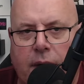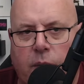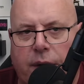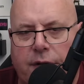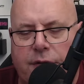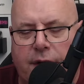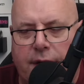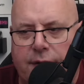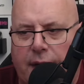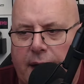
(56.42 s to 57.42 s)
which
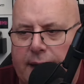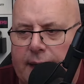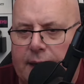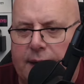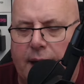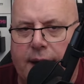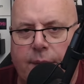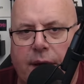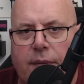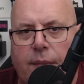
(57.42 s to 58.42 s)
is a
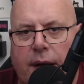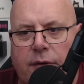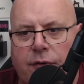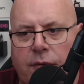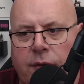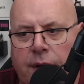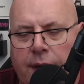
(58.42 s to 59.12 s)
dynamic microphone.